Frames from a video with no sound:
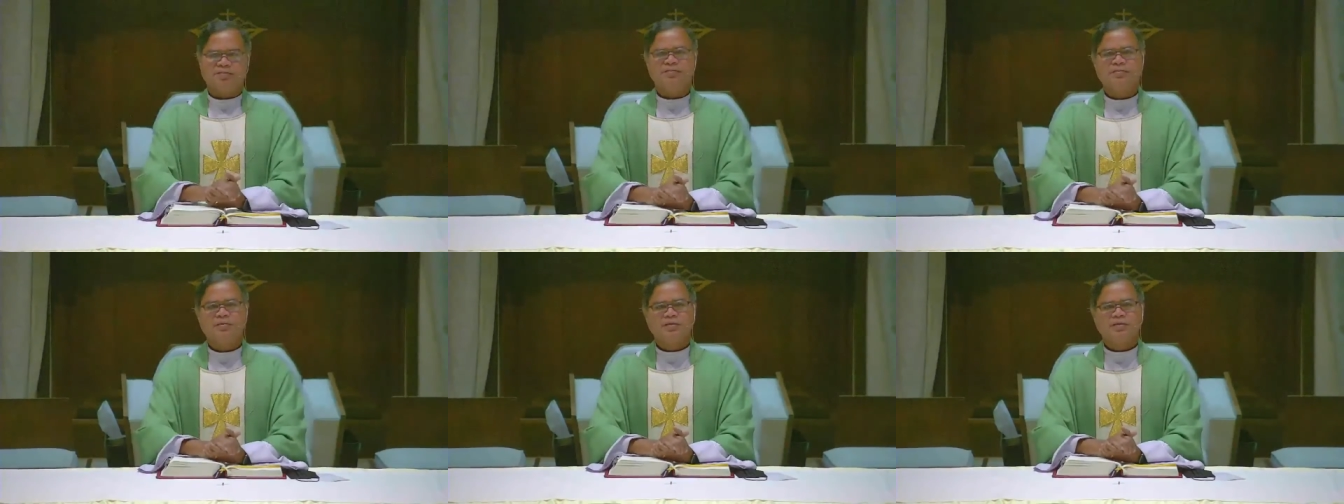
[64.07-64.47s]

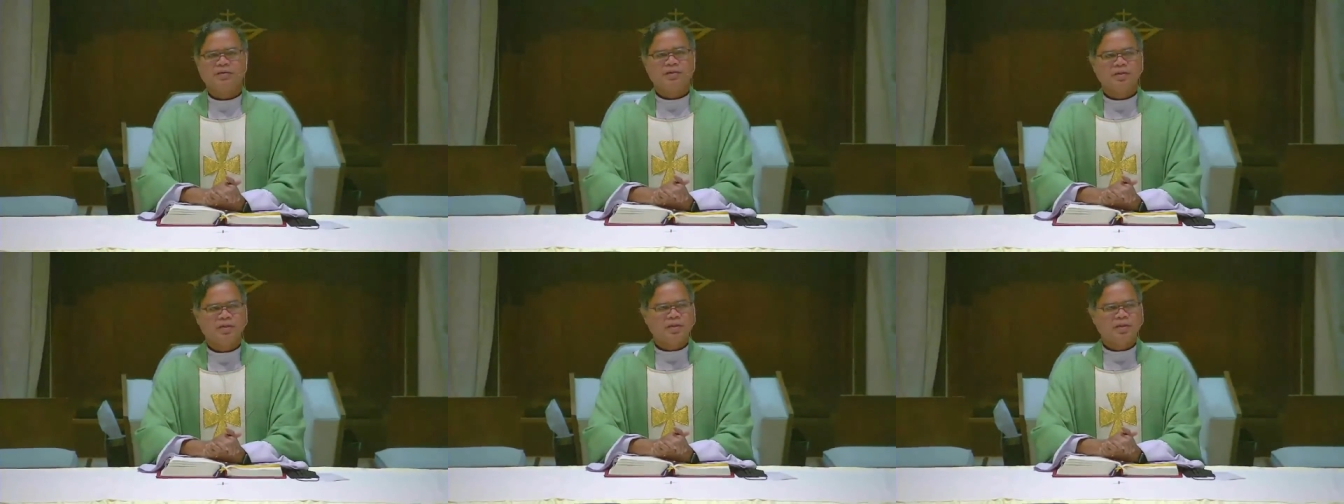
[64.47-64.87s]

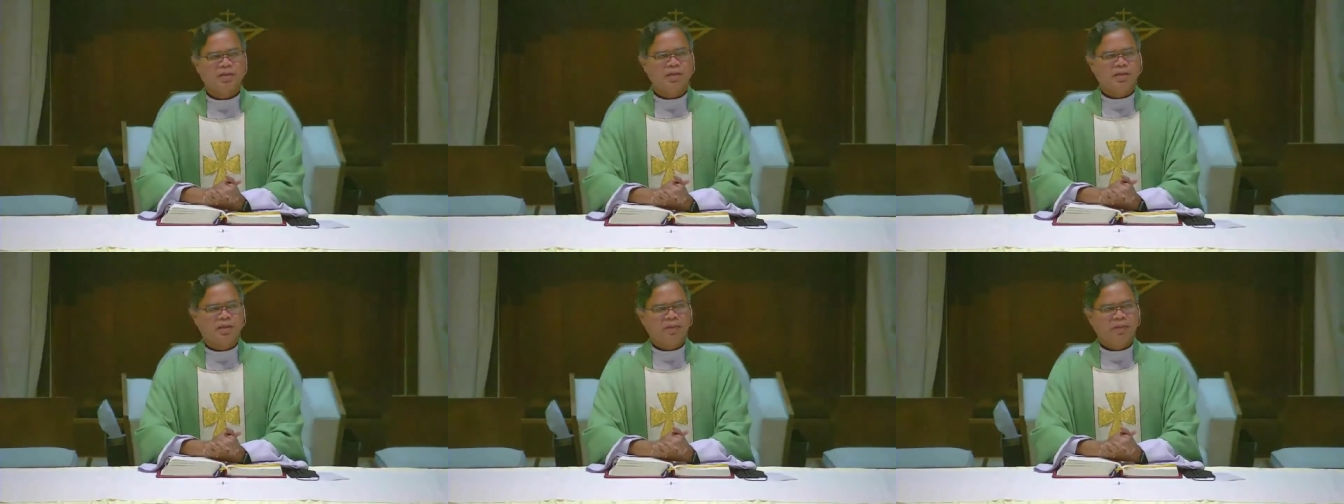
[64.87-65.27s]
brothers,
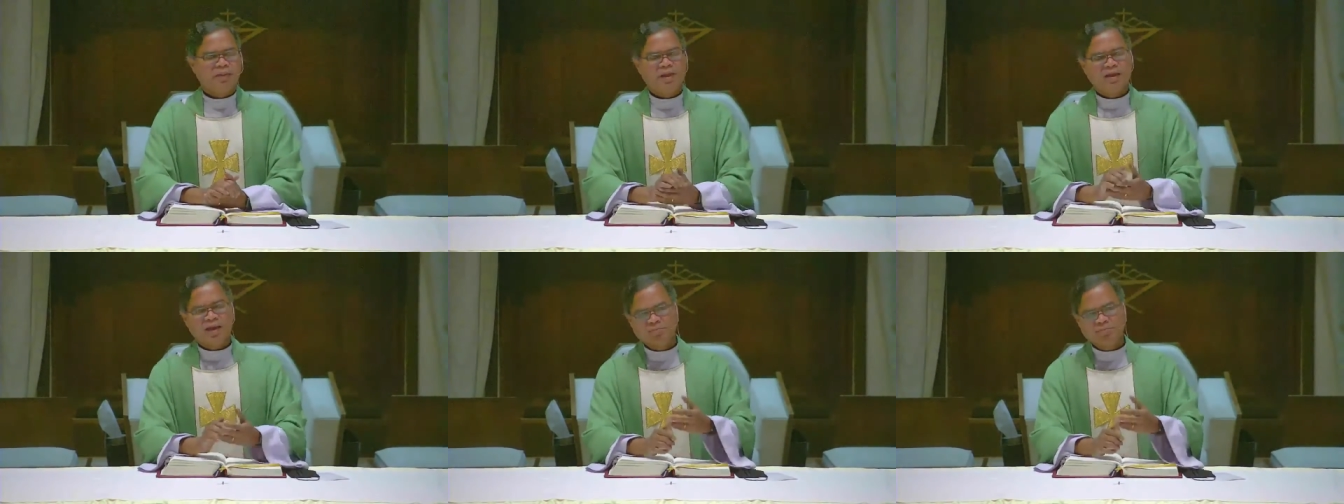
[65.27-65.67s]

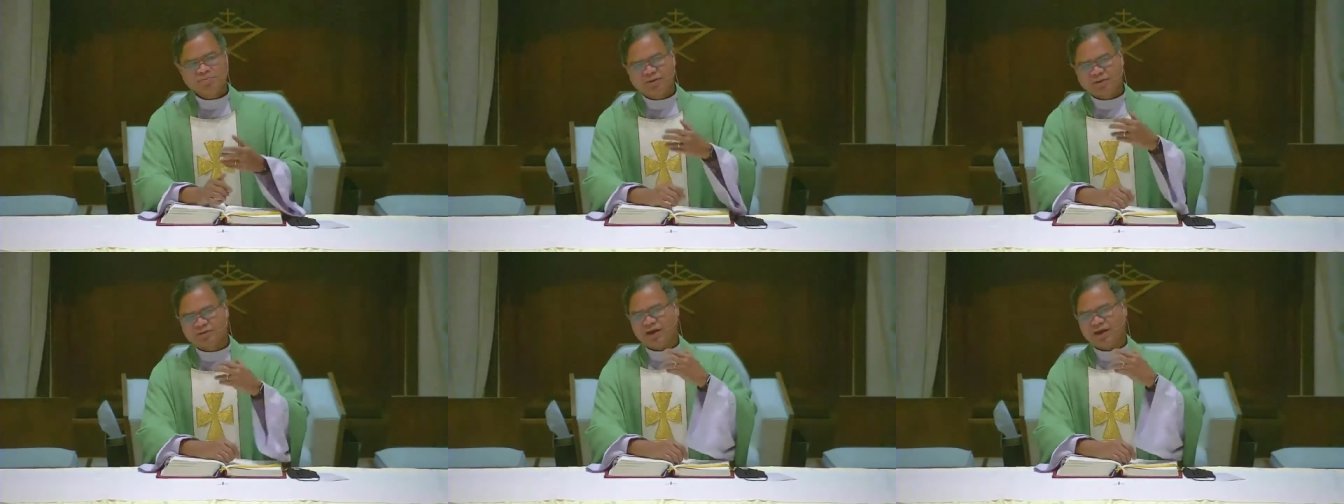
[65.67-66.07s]
there
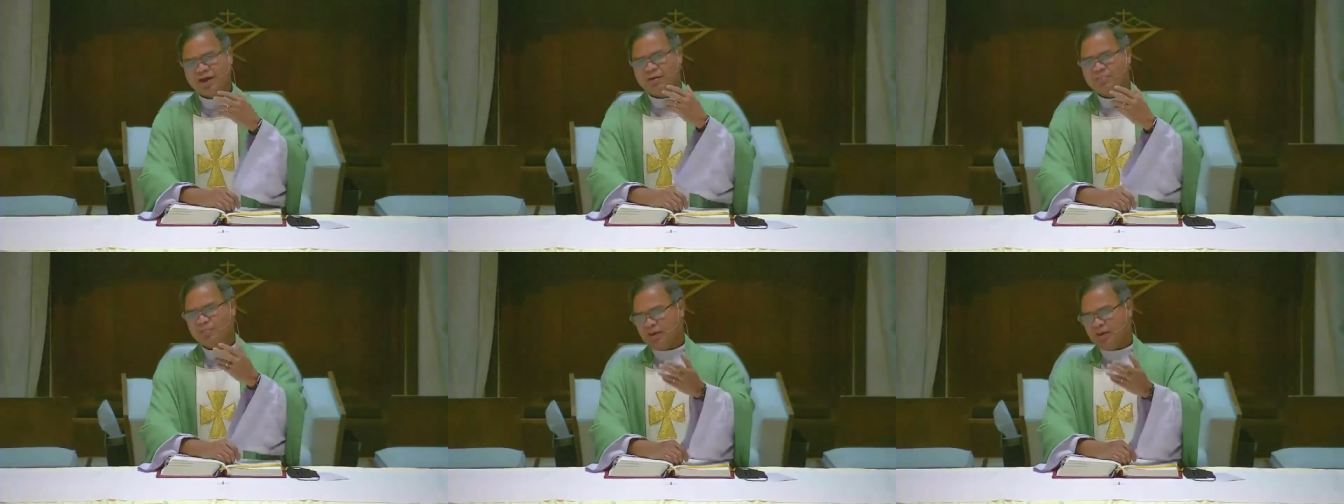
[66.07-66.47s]
comes
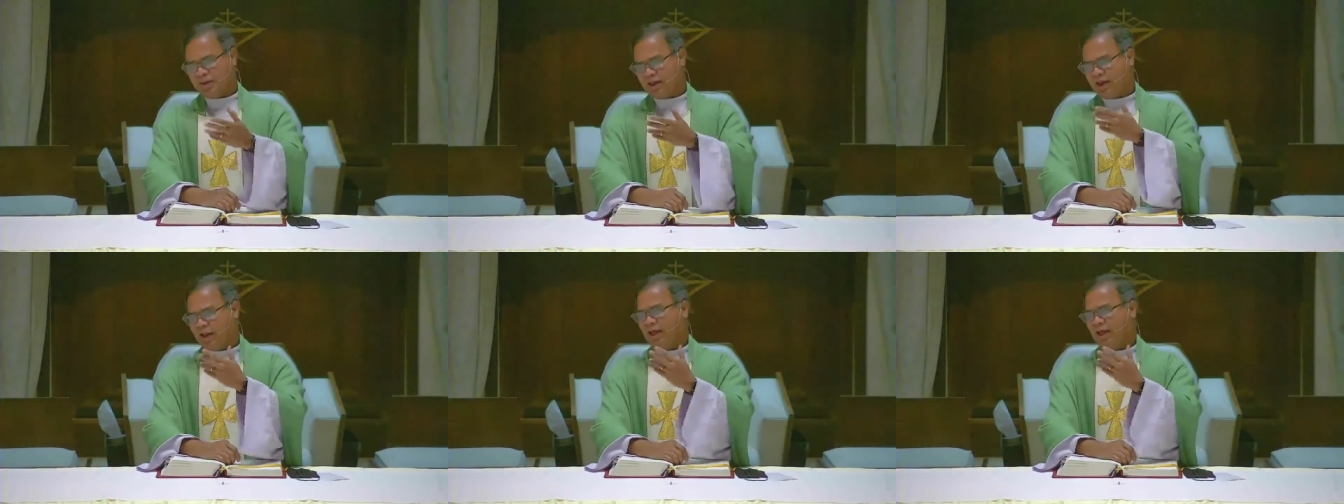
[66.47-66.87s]
a
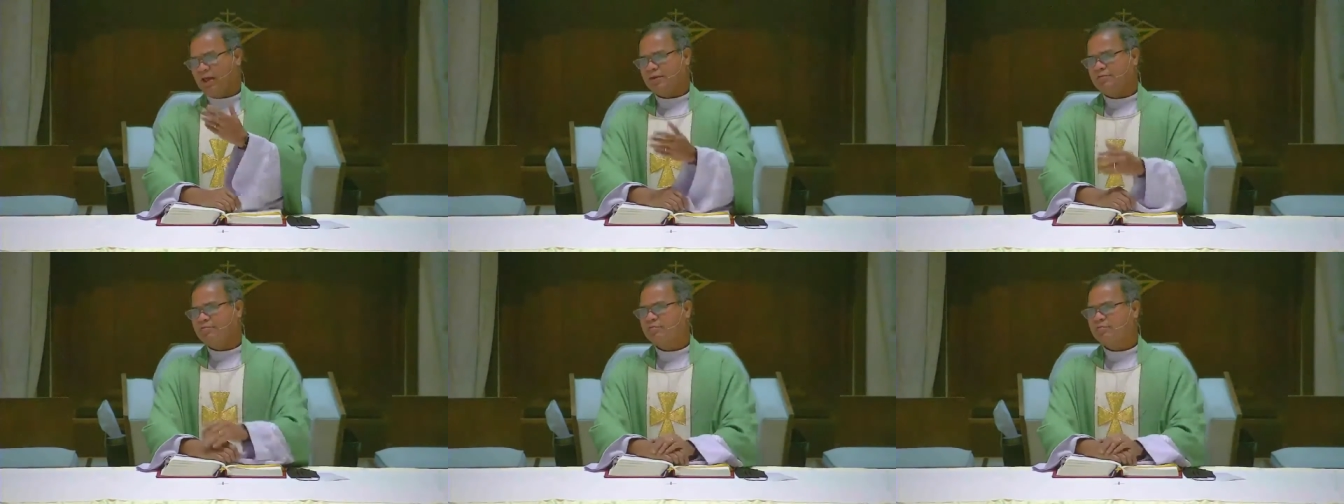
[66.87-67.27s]
time in
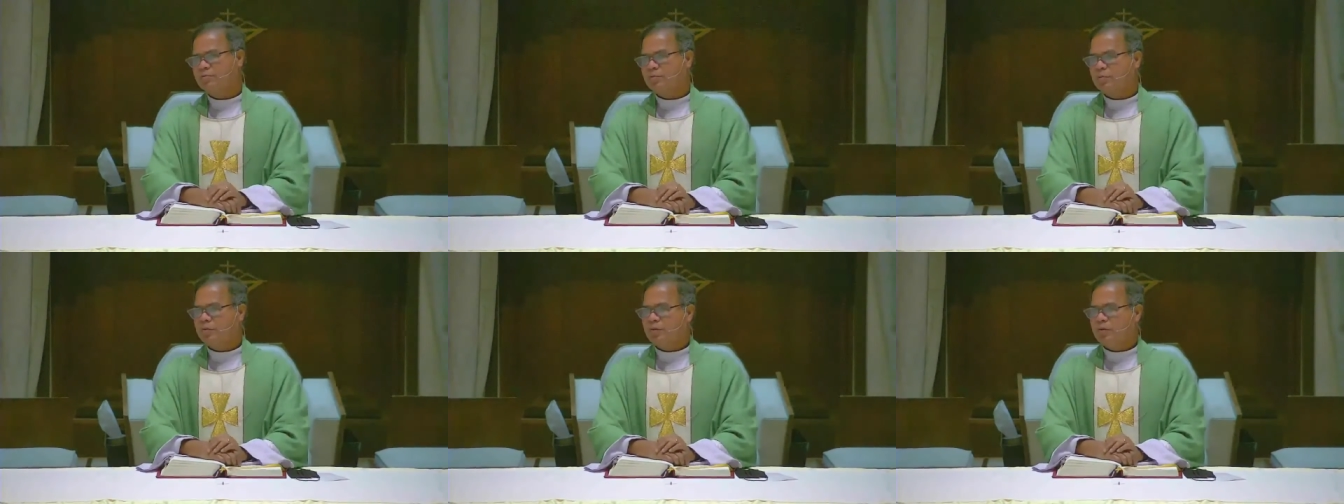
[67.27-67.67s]
our
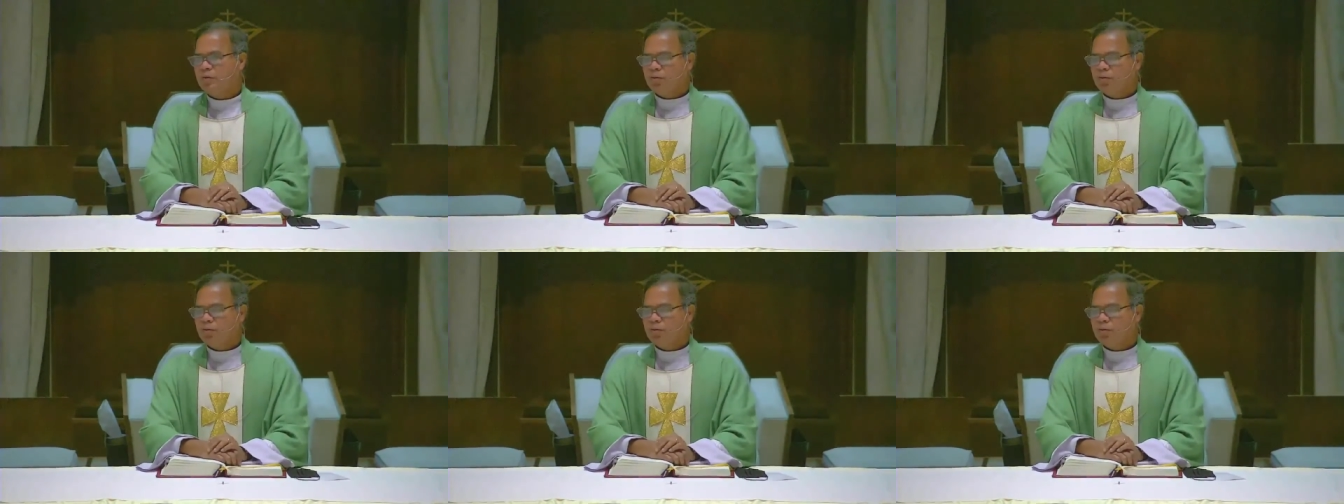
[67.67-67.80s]
life